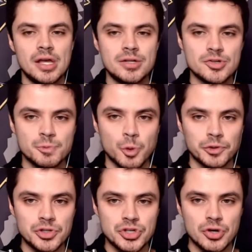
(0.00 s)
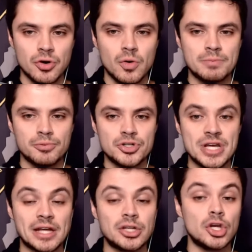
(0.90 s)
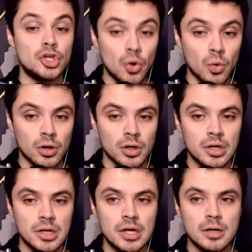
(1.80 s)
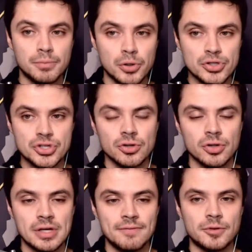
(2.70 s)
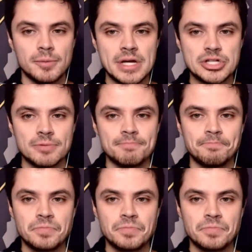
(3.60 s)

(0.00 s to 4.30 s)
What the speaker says: to support the show and protect your personal information.